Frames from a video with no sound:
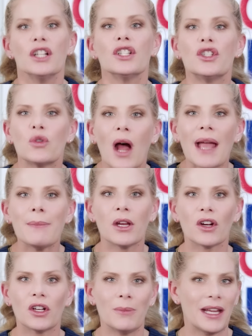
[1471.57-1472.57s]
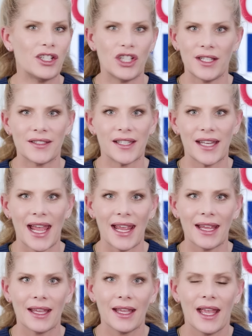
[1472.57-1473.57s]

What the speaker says: to try Miracle Made Sheets today.